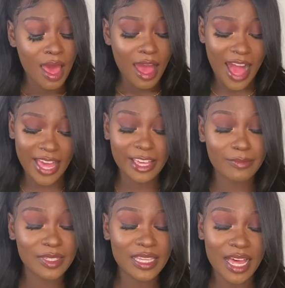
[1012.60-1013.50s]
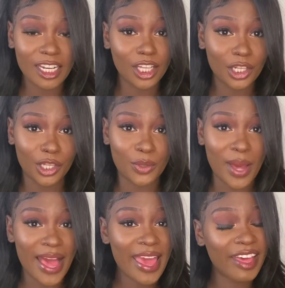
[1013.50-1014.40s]
I am telling you,
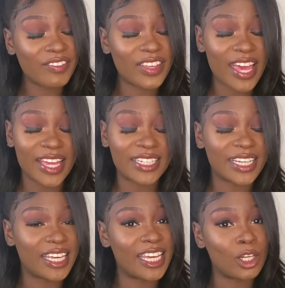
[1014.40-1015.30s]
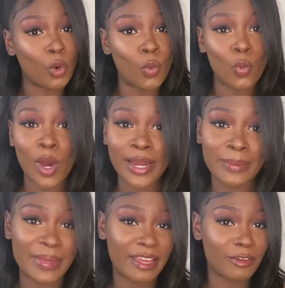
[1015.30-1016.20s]
I have yet to get one
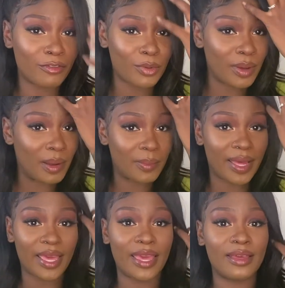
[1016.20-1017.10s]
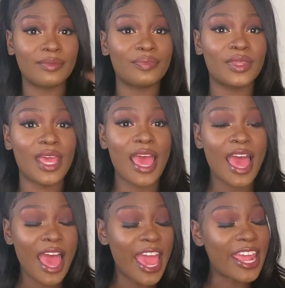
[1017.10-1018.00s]
bad review about my hair.
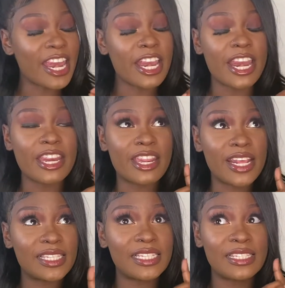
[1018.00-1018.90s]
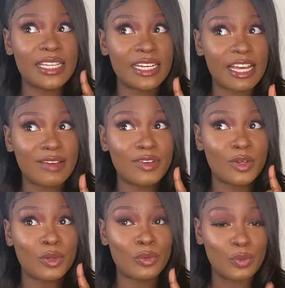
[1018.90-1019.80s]
And this is
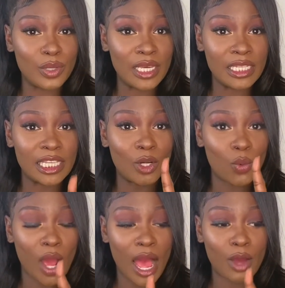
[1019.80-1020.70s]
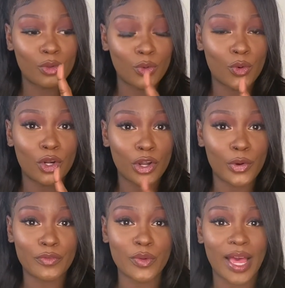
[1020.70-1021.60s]
another reason how you gonna
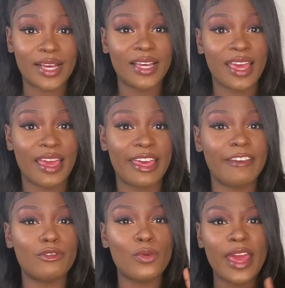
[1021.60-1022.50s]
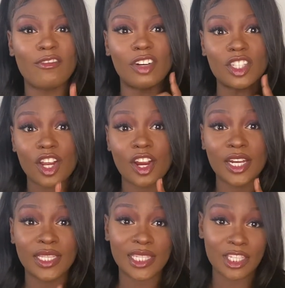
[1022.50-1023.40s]
know if you got good hair. If you have
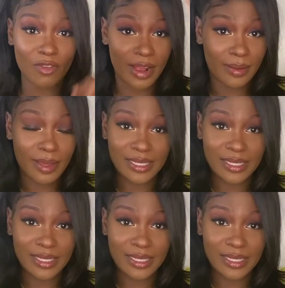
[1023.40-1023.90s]
returning subscribers, I